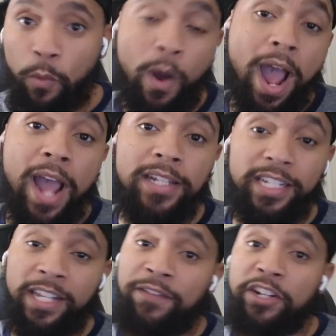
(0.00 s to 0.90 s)
watch,
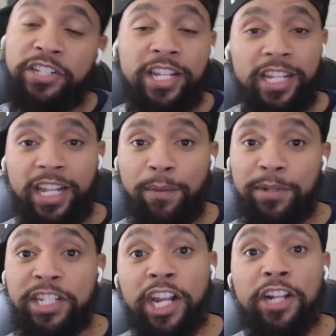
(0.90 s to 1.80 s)
and if there's anything in
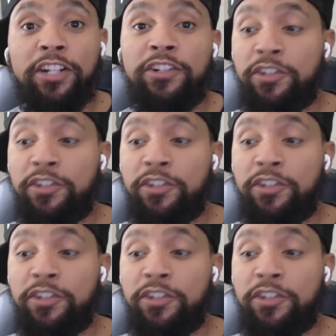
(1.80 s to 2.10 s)
particular,